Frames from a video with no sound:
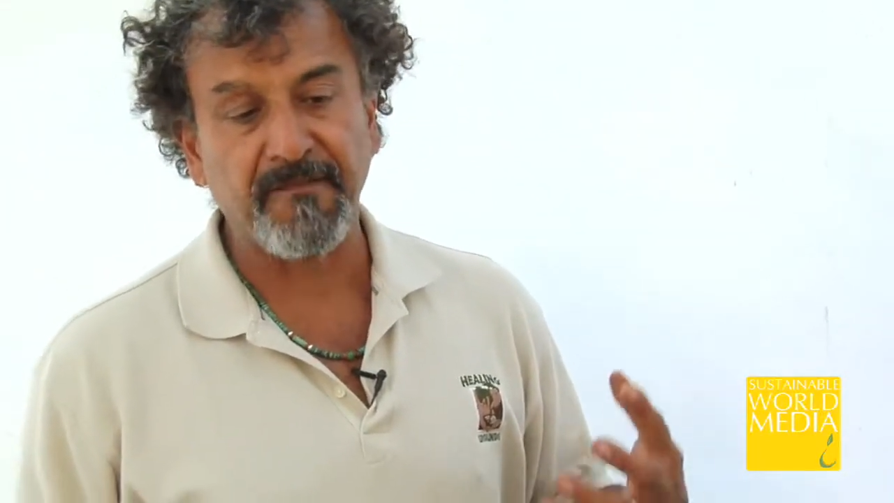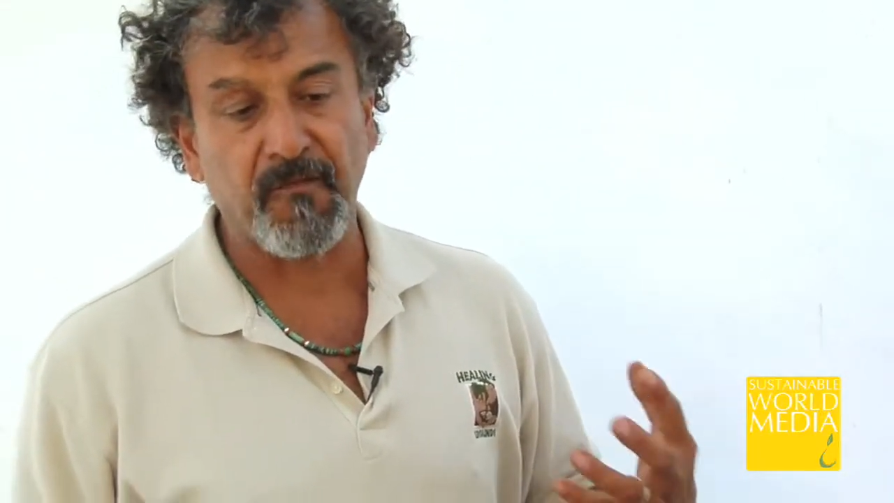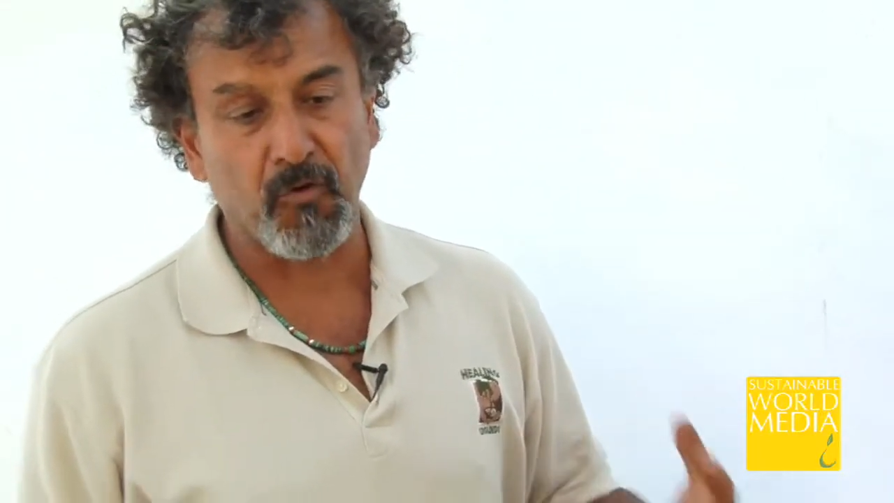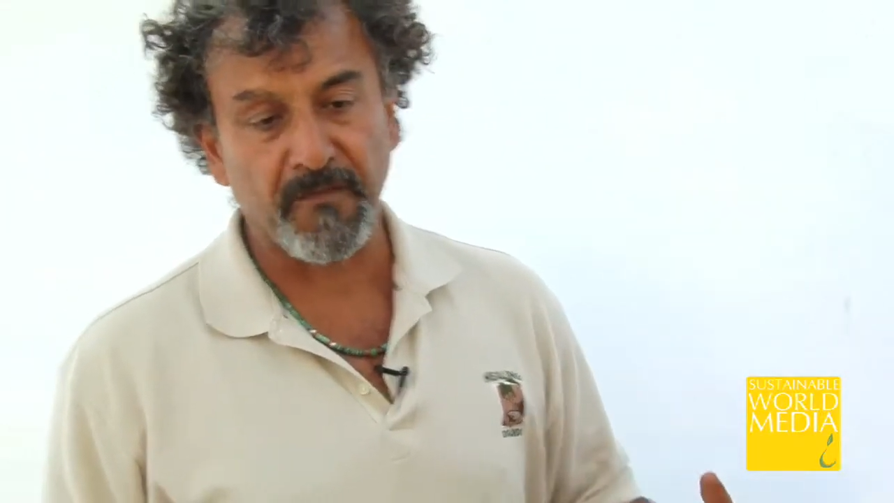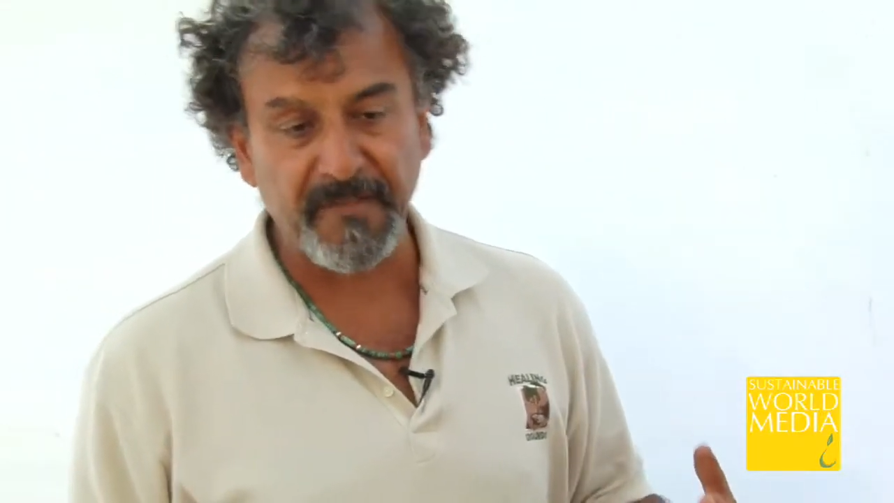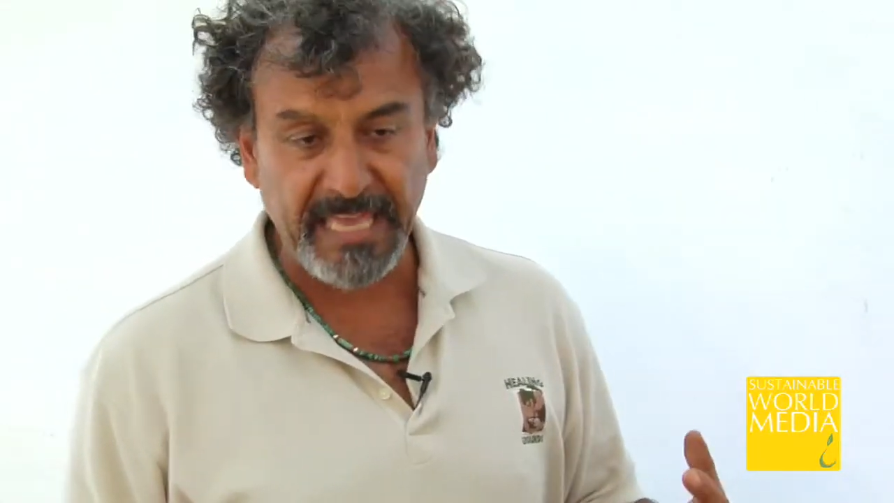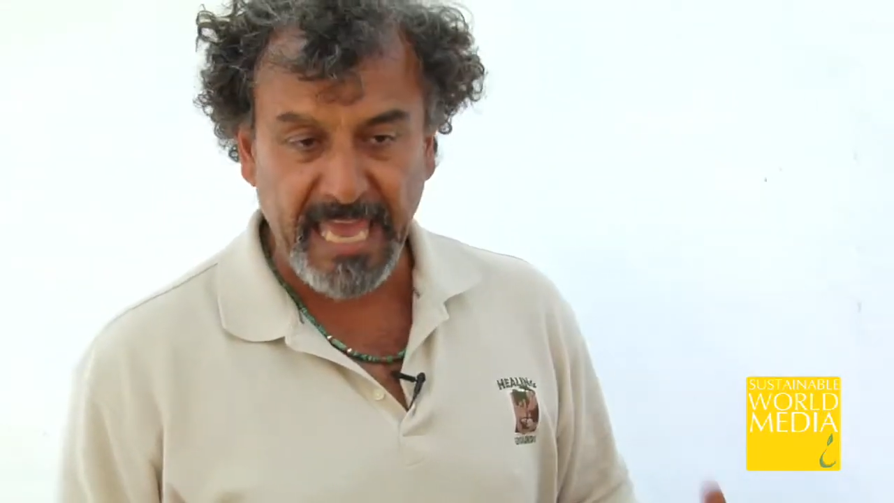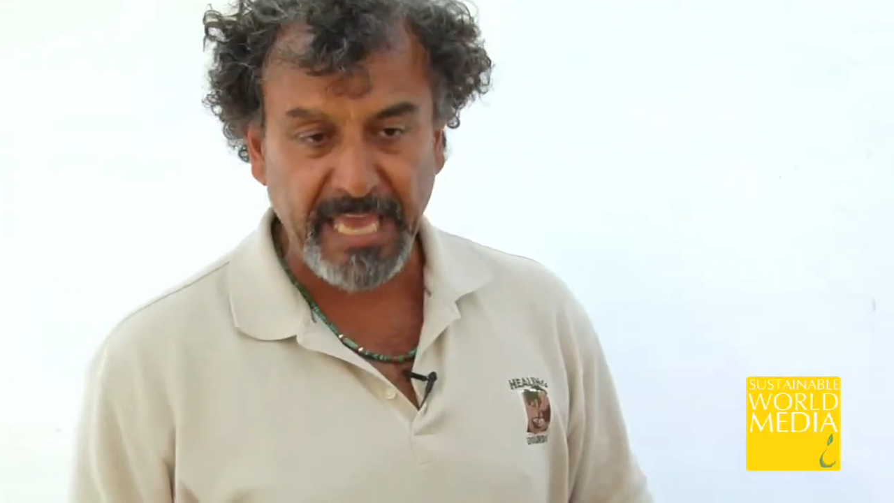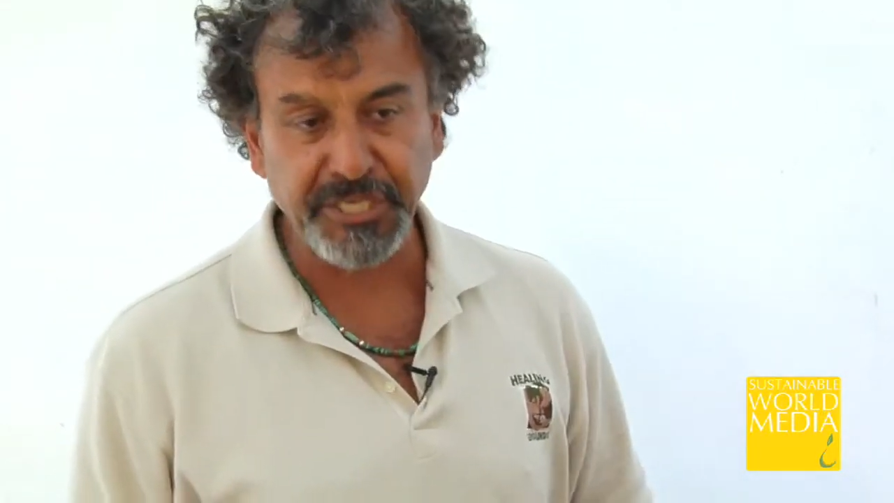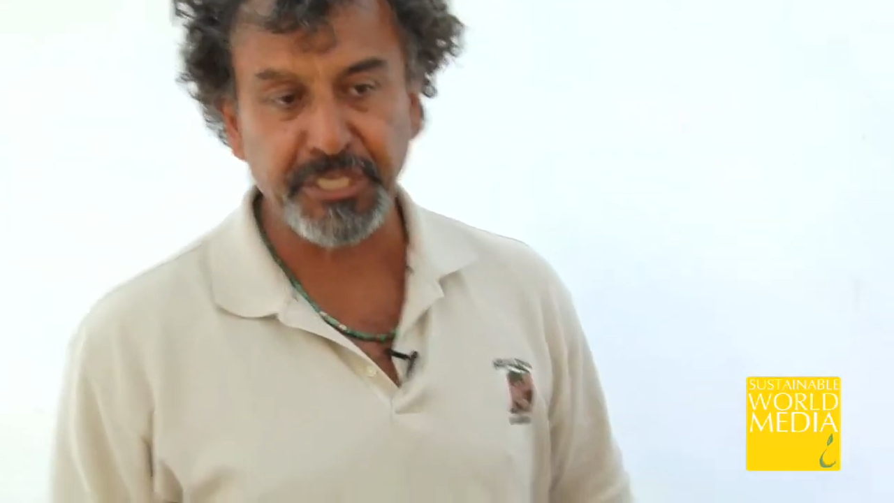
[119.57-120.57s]

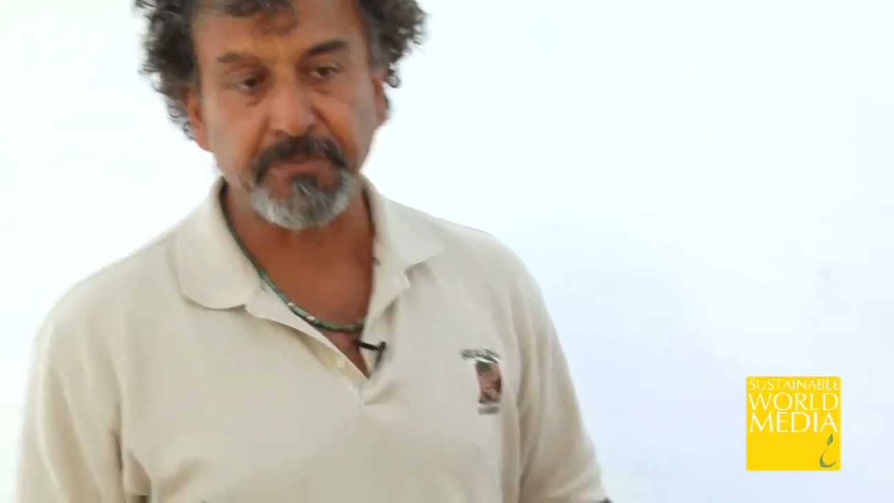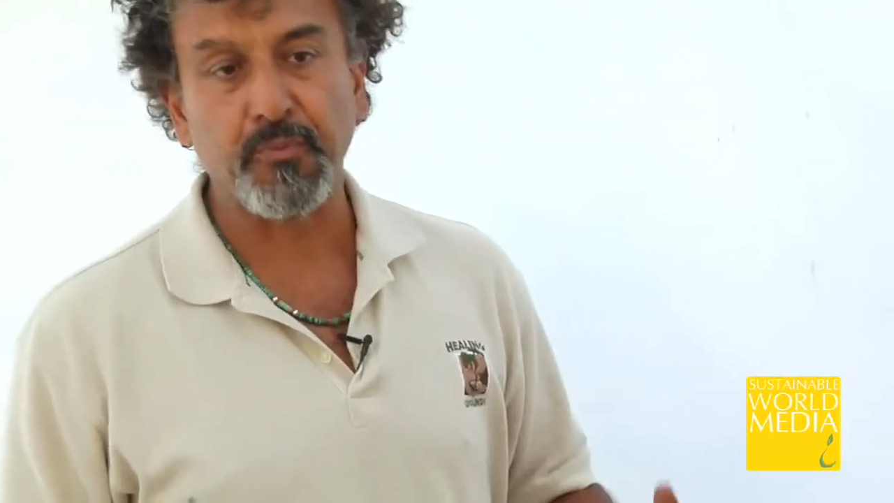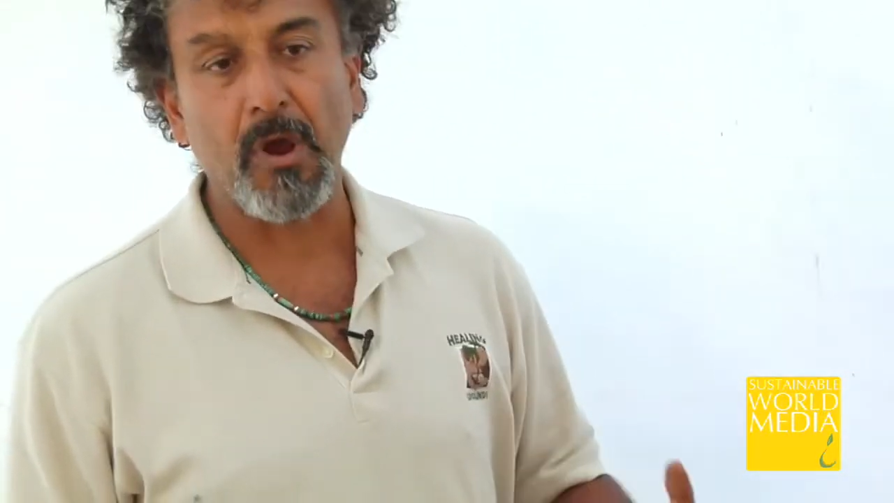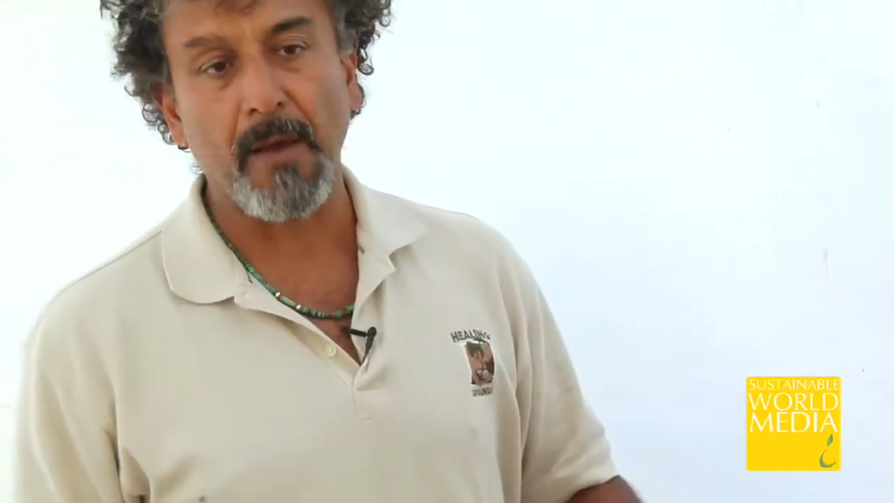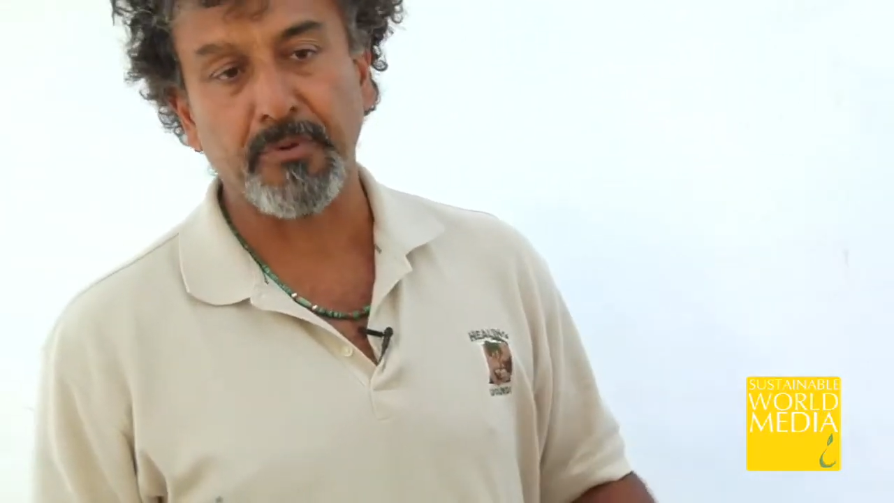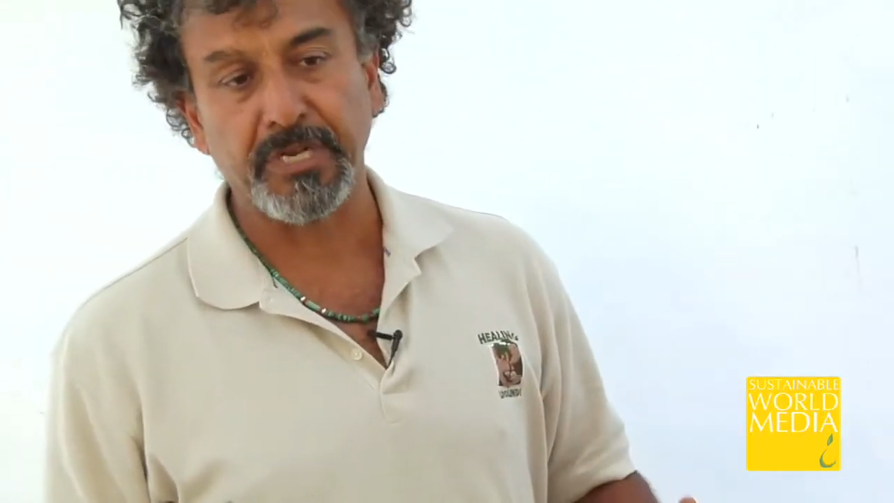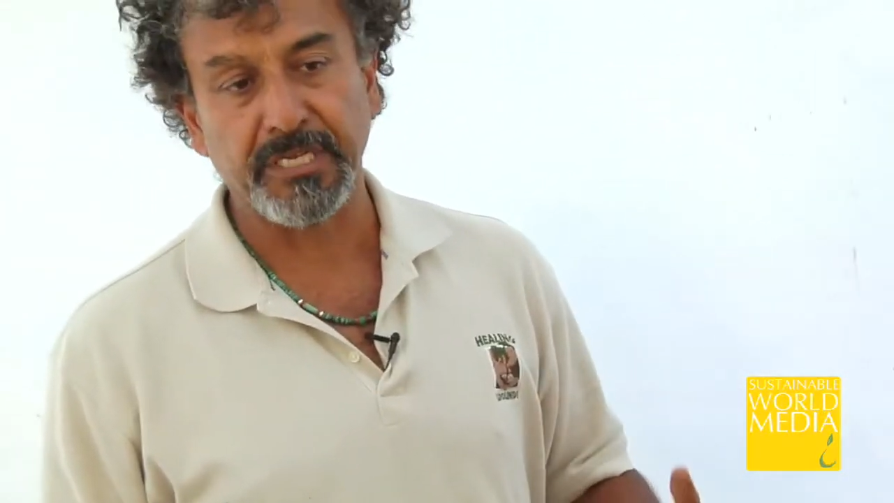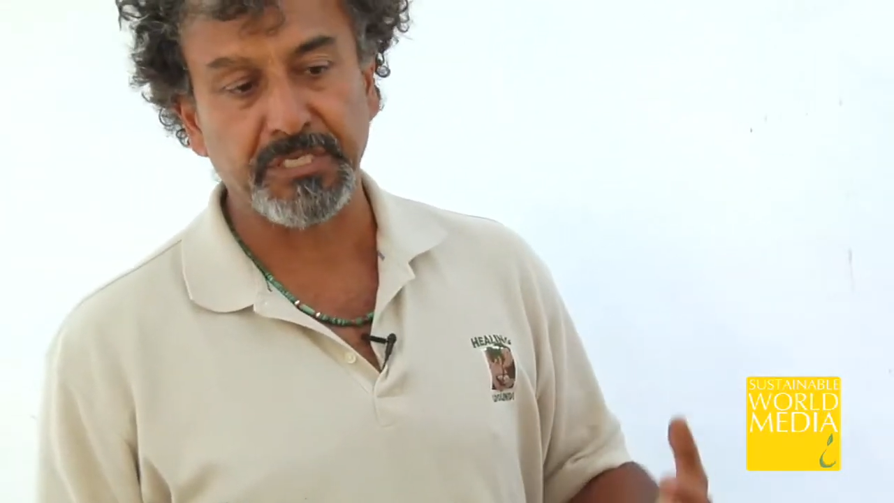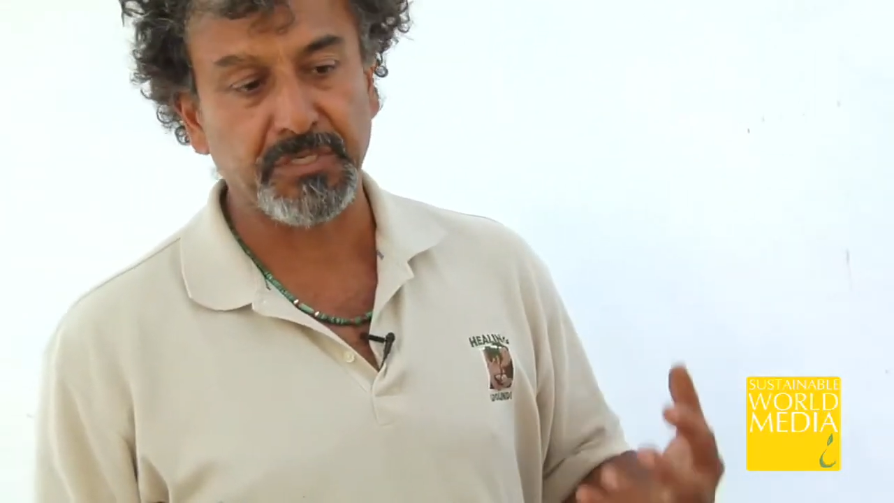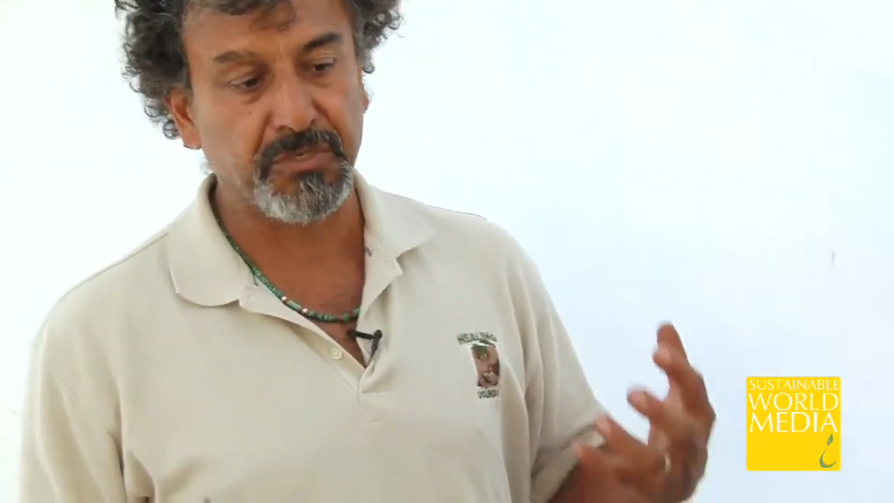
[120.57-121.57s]
fortification properties